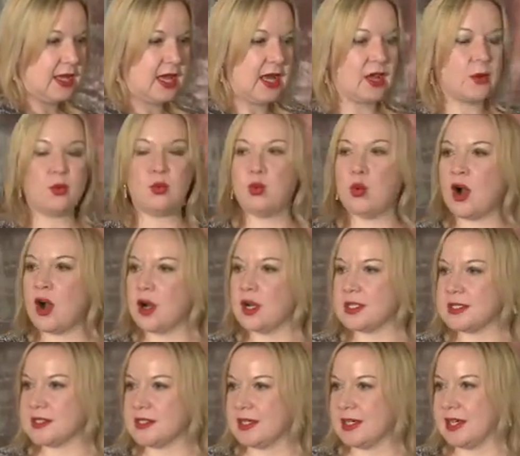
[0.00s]
And
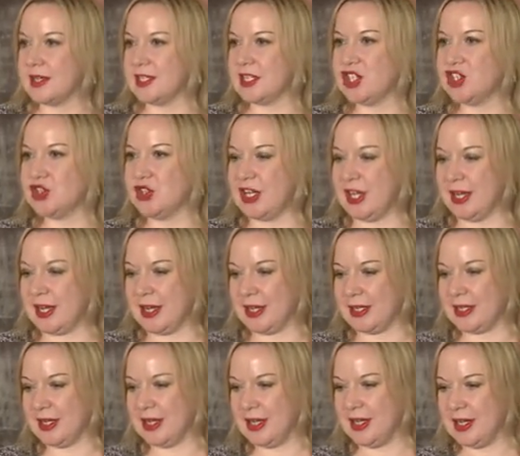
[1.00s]
what are they
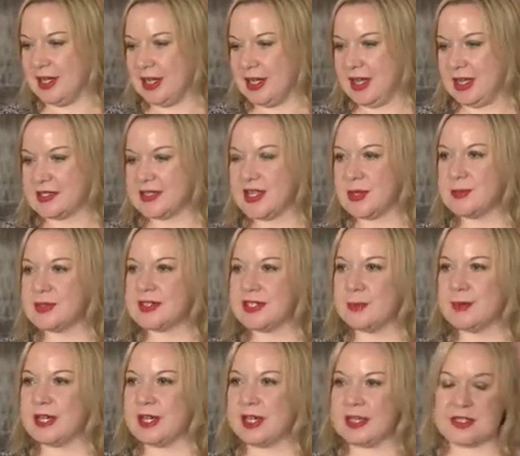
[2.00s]
sharing? Some
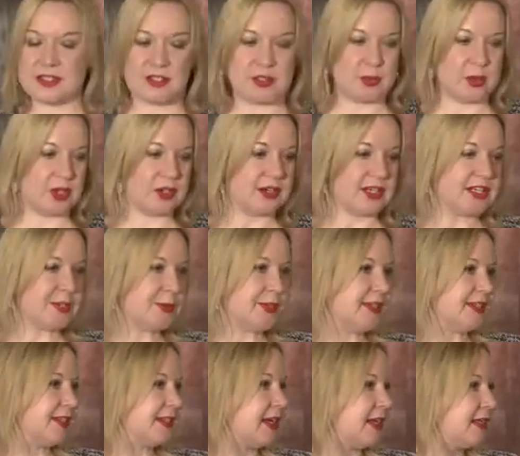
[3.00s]
similarities to what Chris
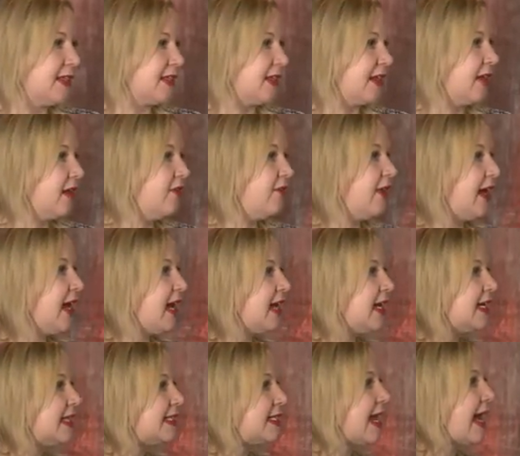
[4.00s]
was discussing.
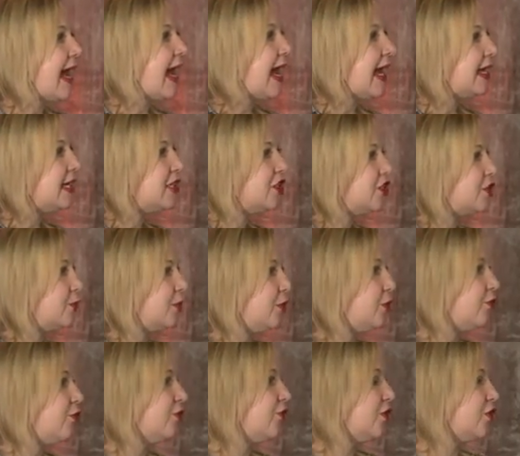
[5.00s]
Very
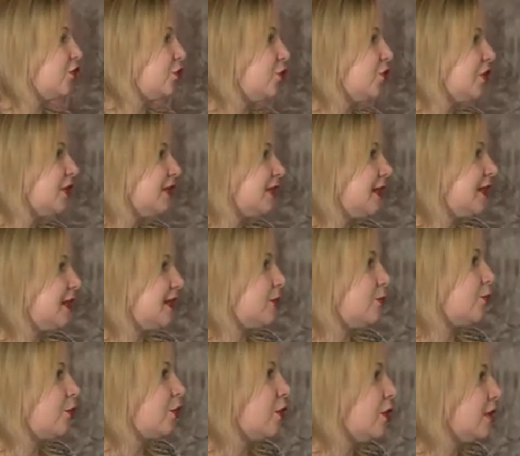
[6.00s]
tangible resources
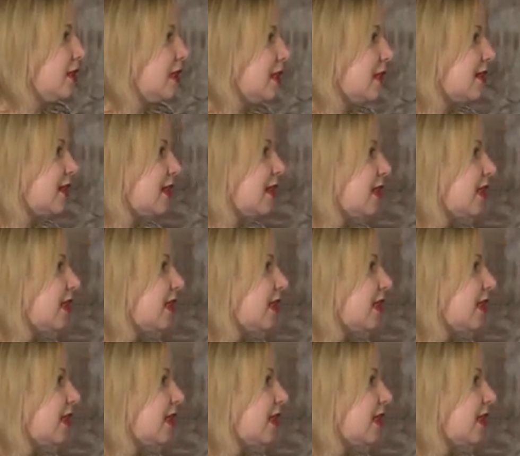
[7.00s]
and products that